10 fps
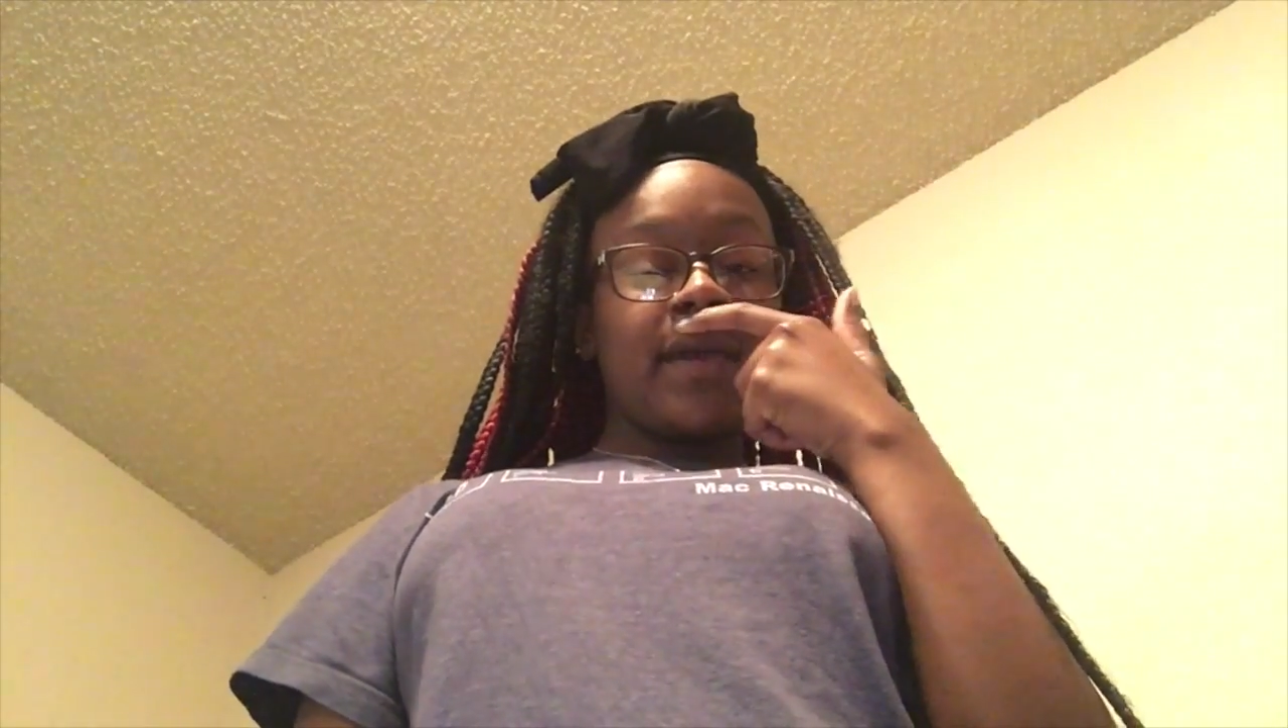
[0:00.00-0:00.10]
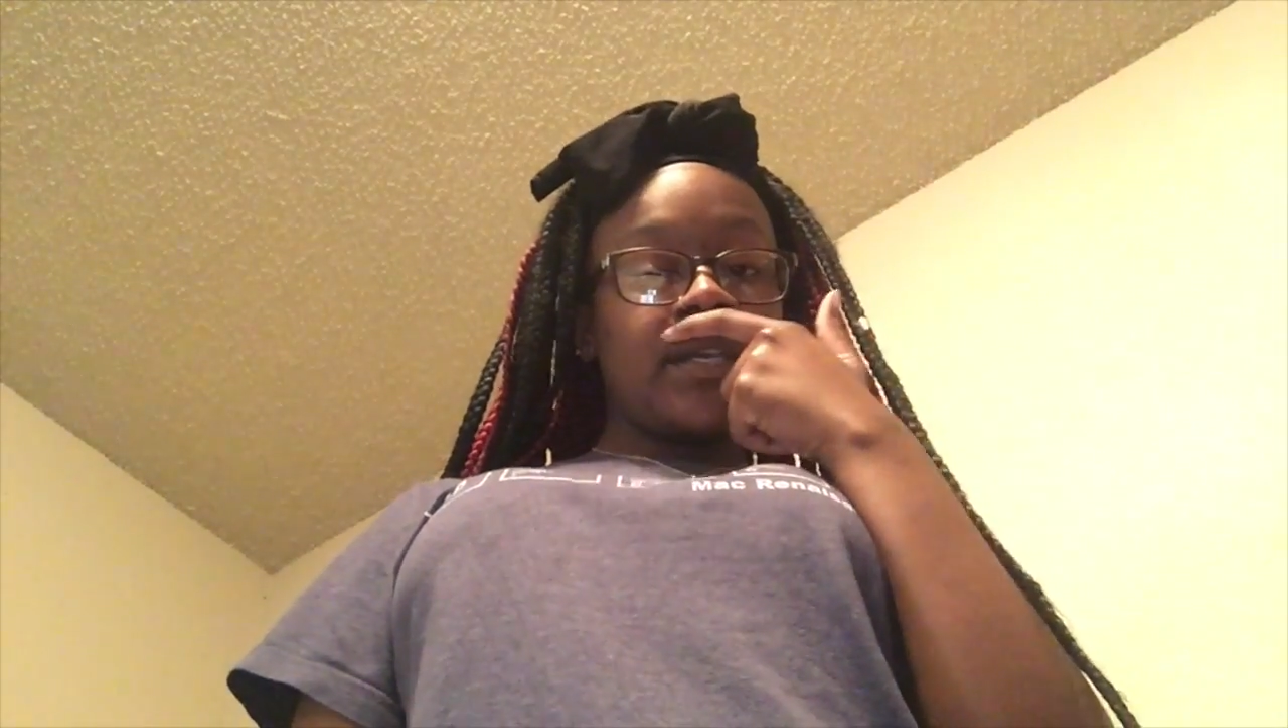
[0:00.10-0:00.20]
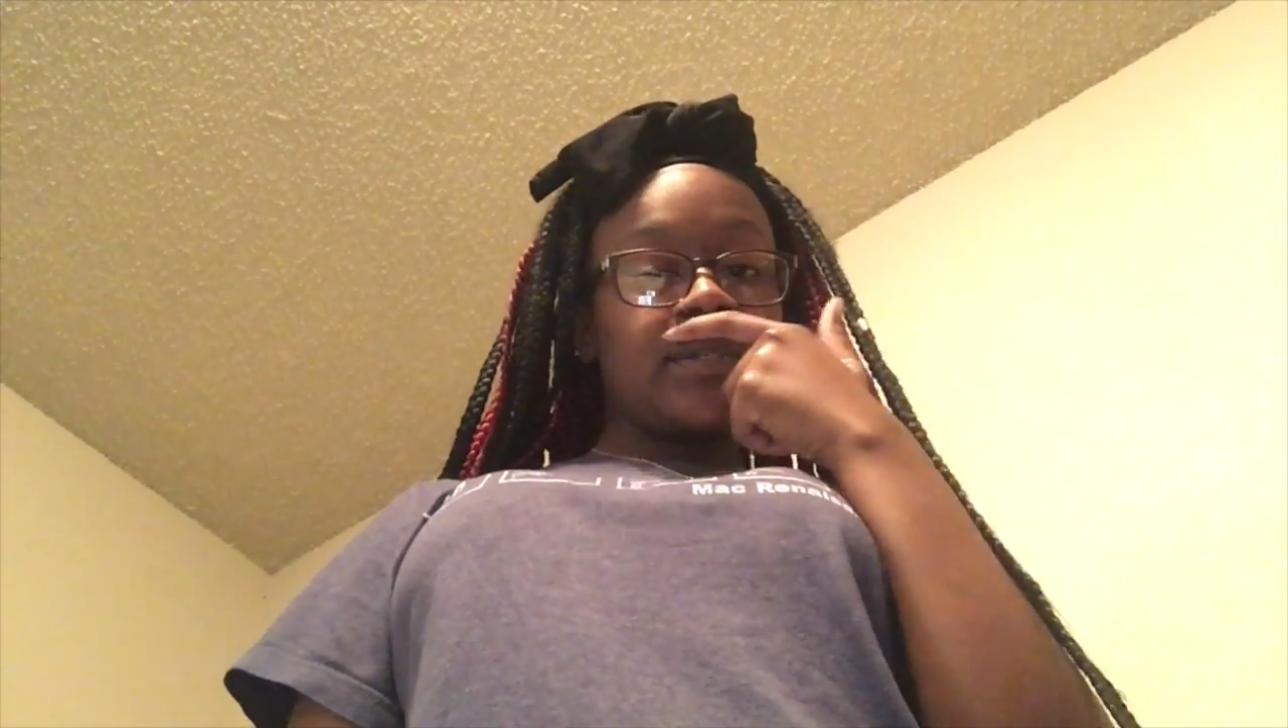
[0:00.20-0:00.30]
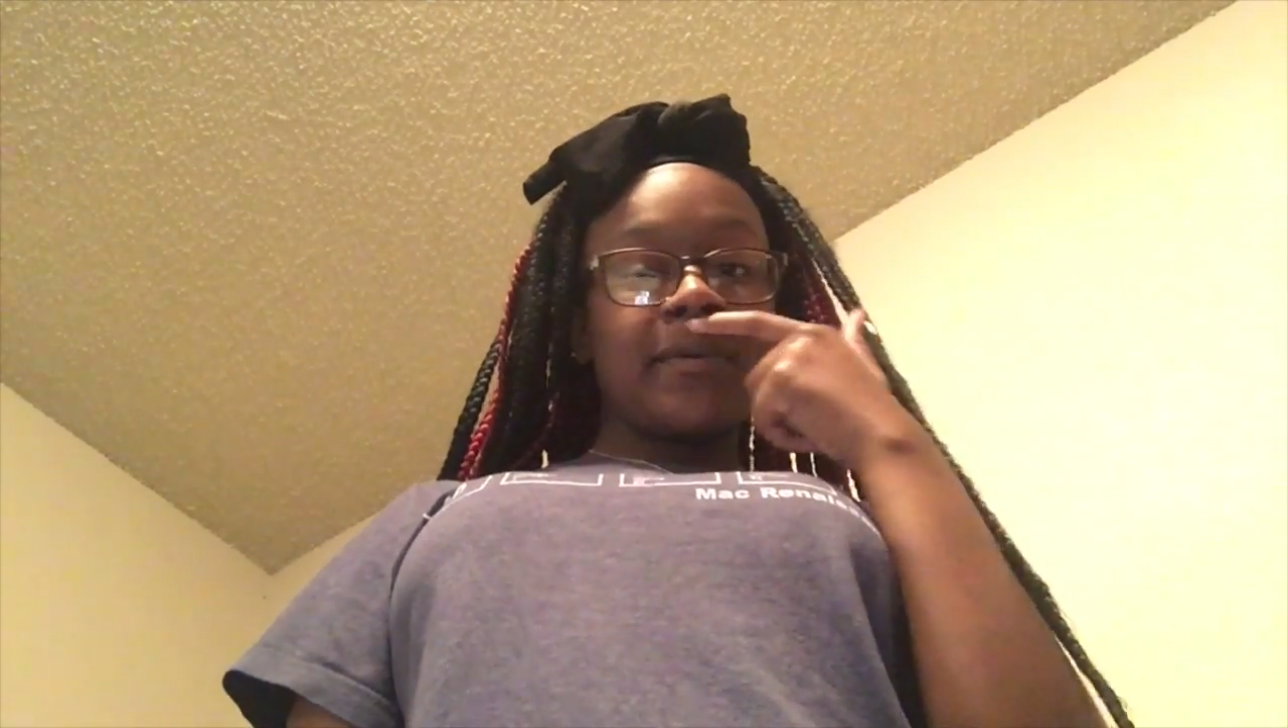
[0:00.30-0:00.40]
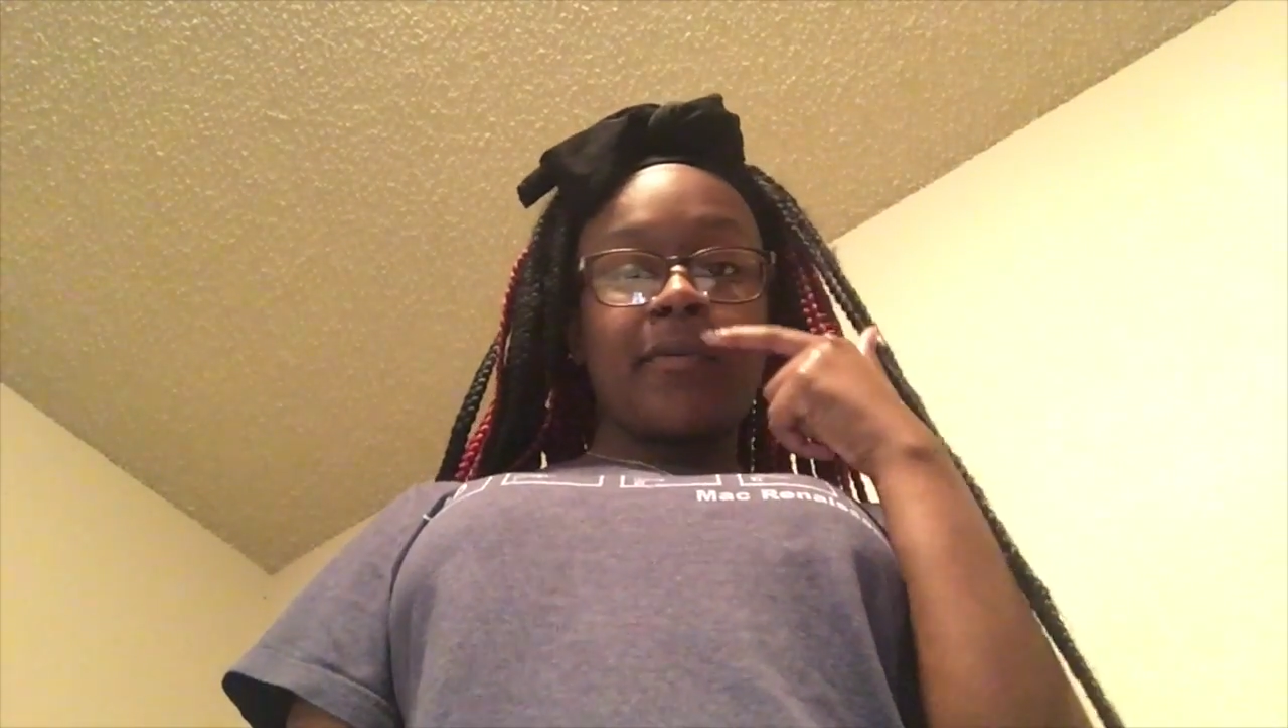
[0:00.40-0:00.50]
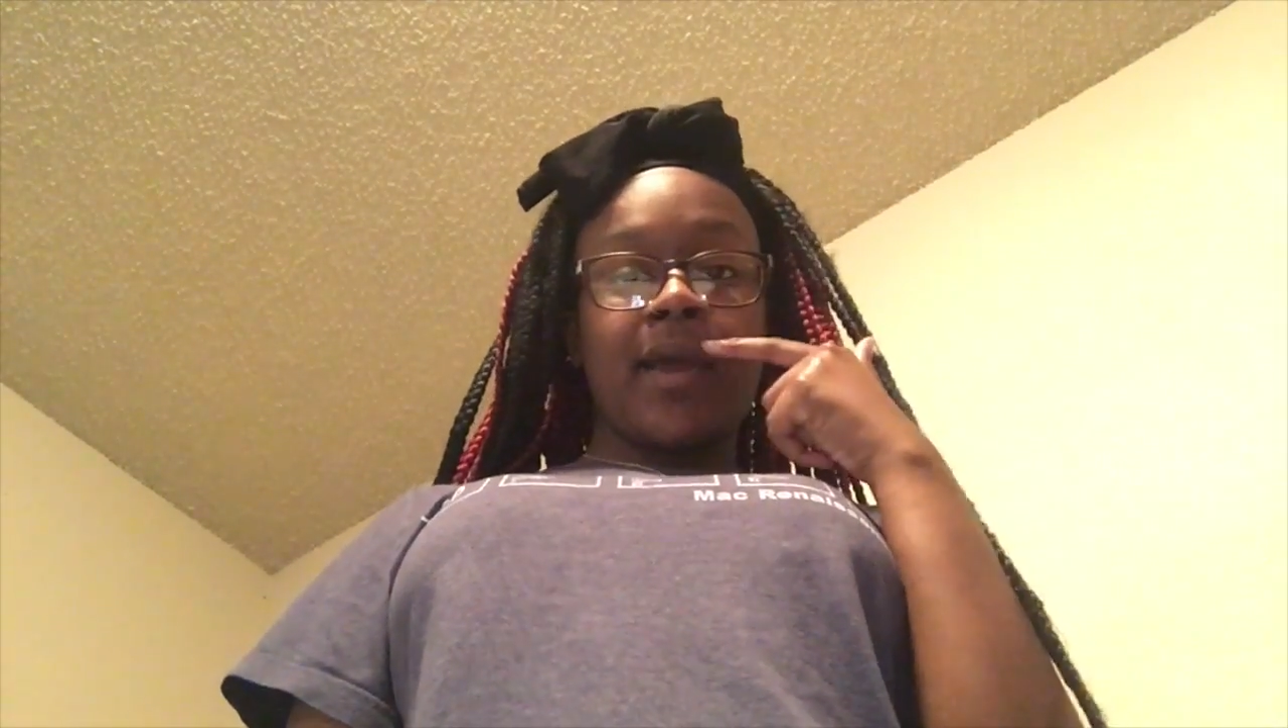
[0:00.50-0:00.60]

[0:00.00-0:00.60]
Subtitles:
eczema